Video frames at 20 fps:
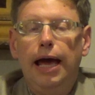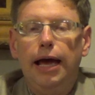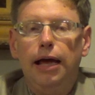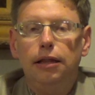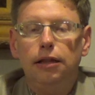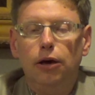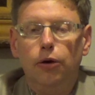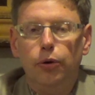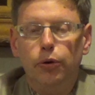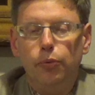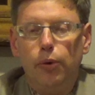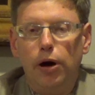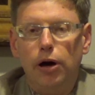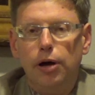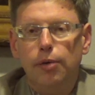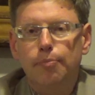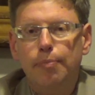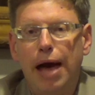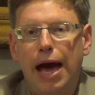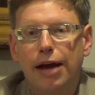Hello and
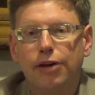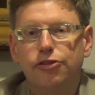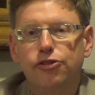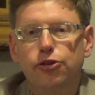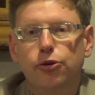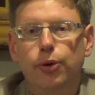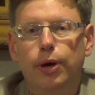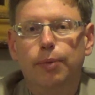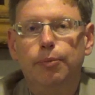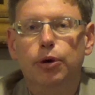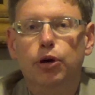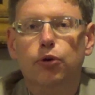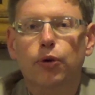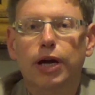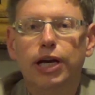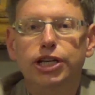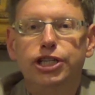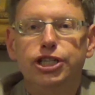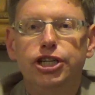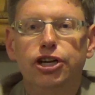welcome back to
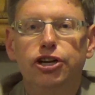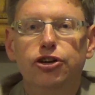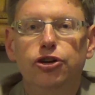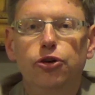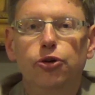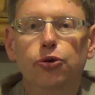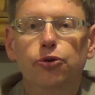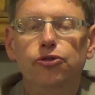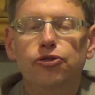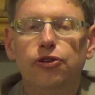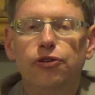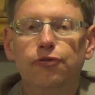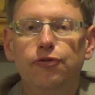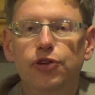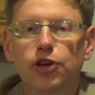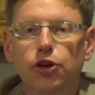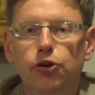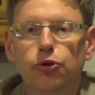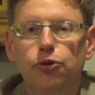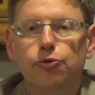Immigration News and
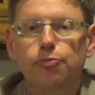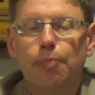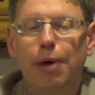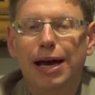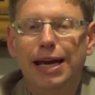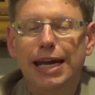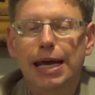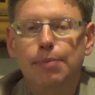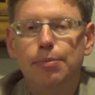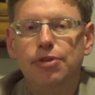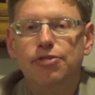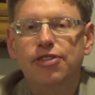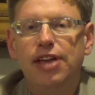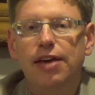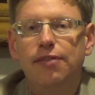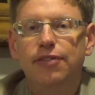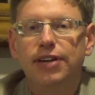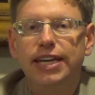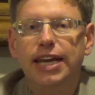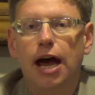Views. My name is
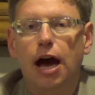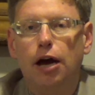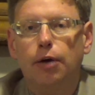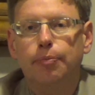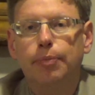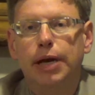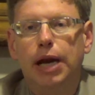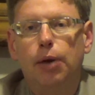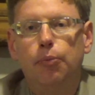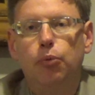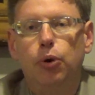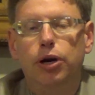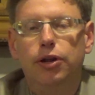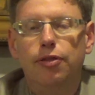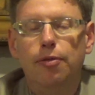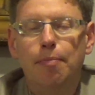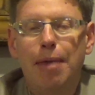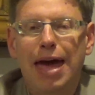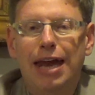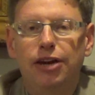David Nachman. I'm one of
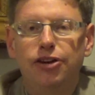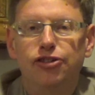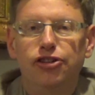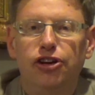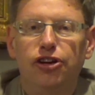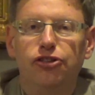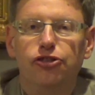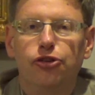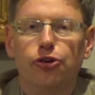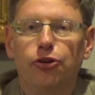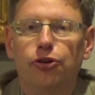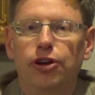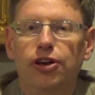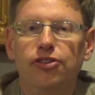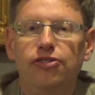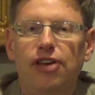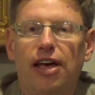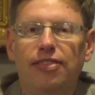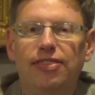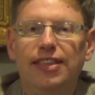the managing
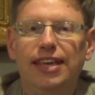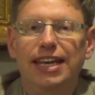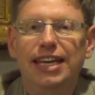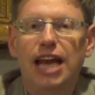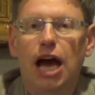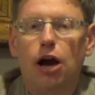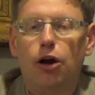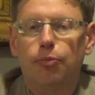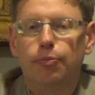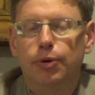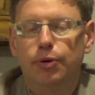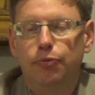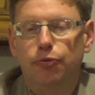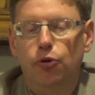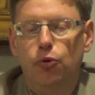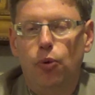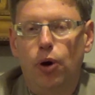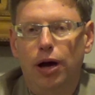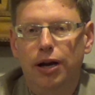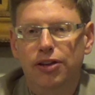attorneys at the Nachman
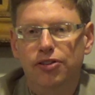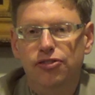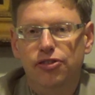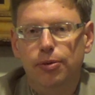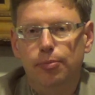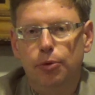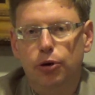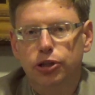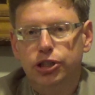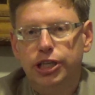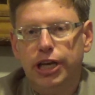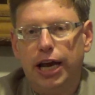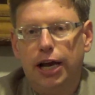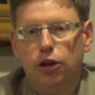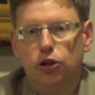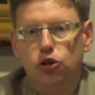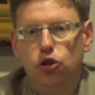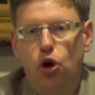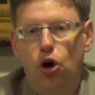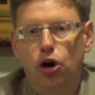Fawani
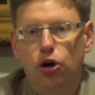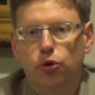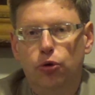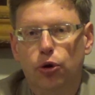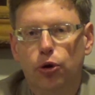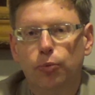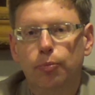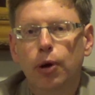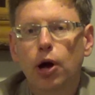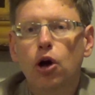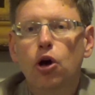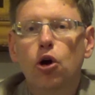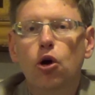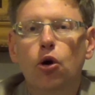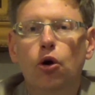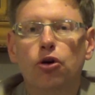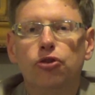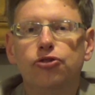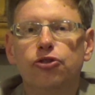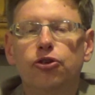Zimochek Law Group,
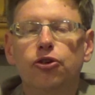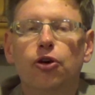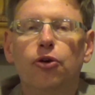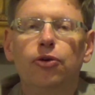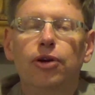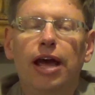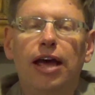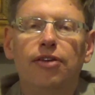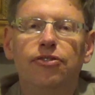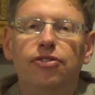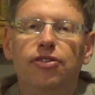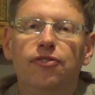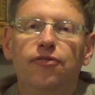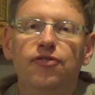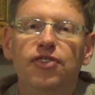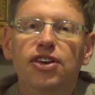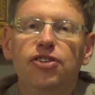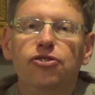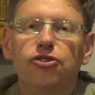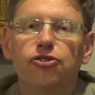also known as the
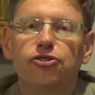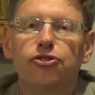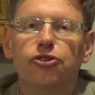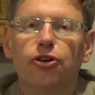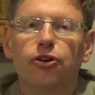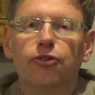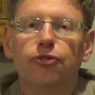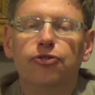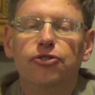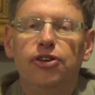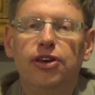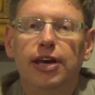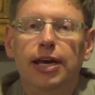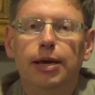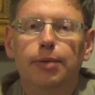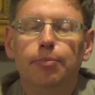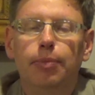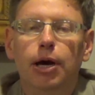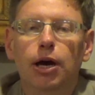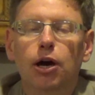Visa Serve
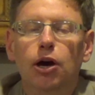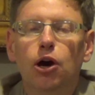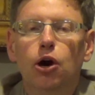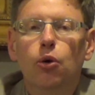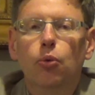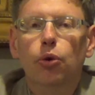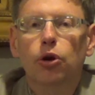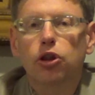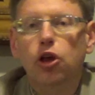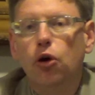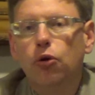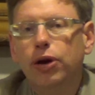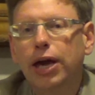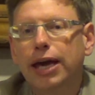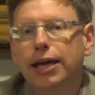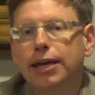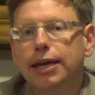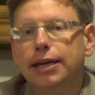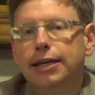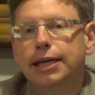team. We're
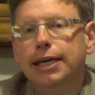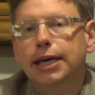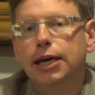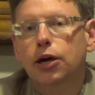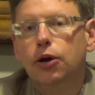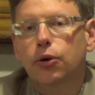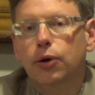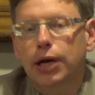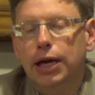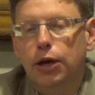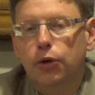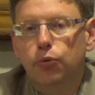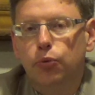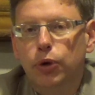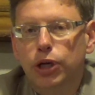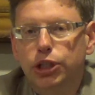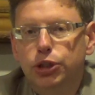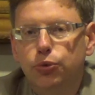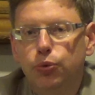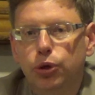located here in
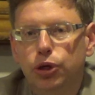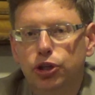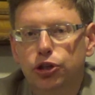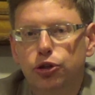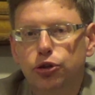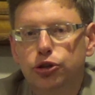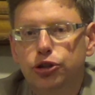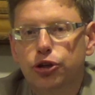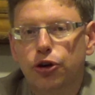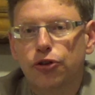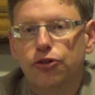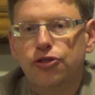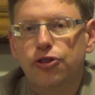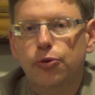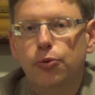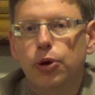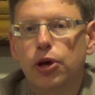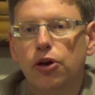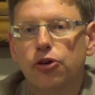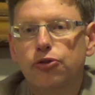Ridgewood, New
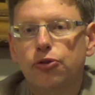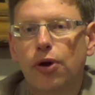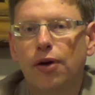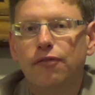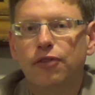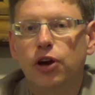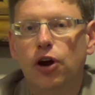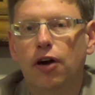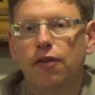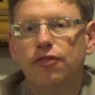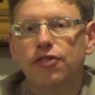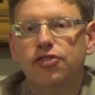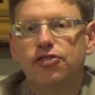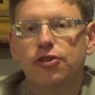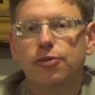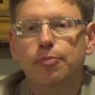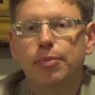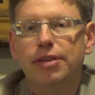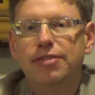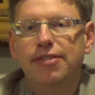Jersey. We also have an office
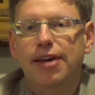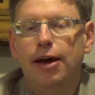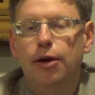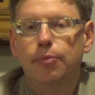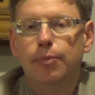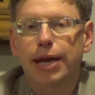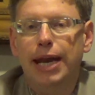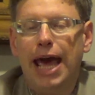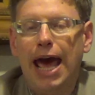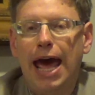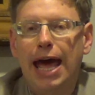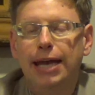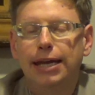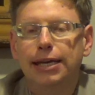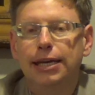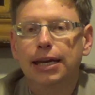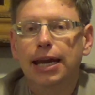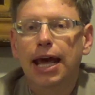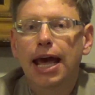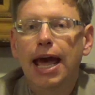in Midtown
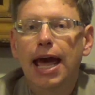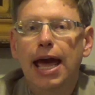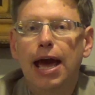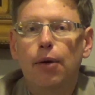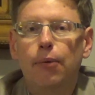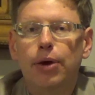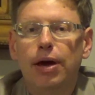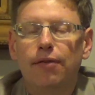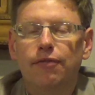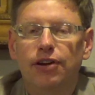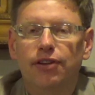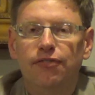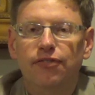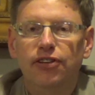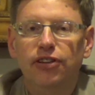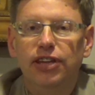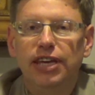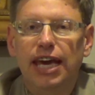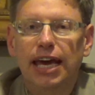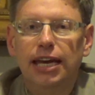Manhattan, and we have an
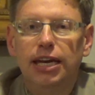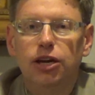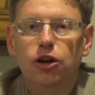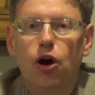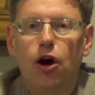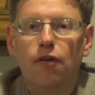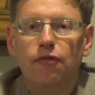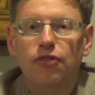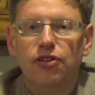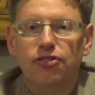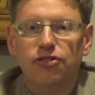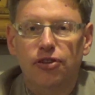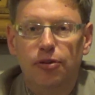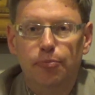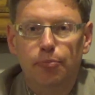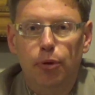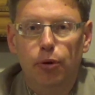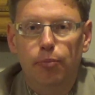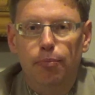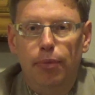affiliated office
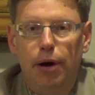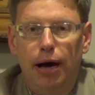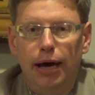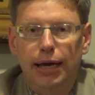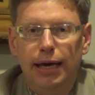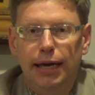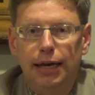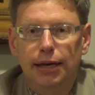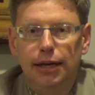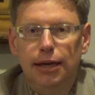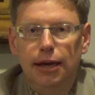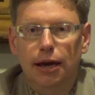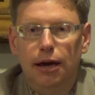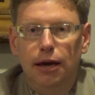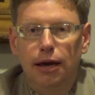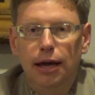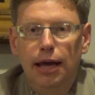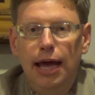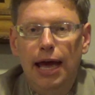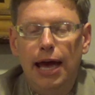in Mumbai,
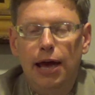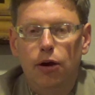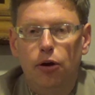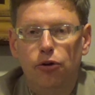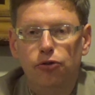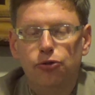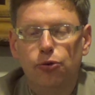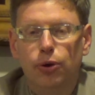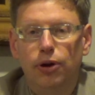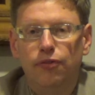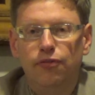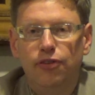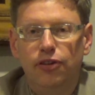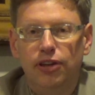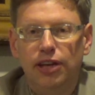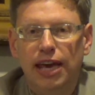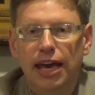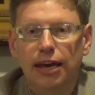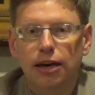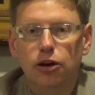India, and also an
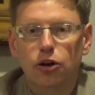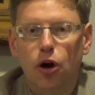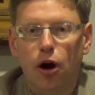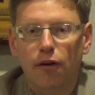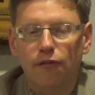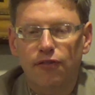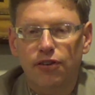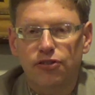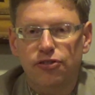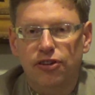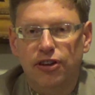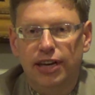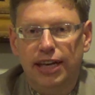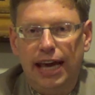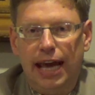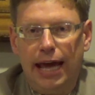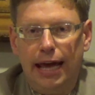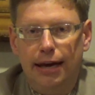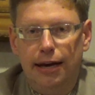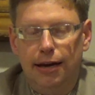affiliated office in
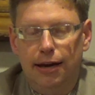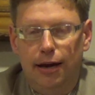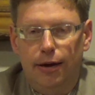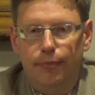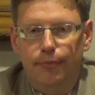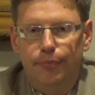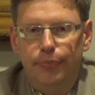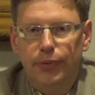Canada.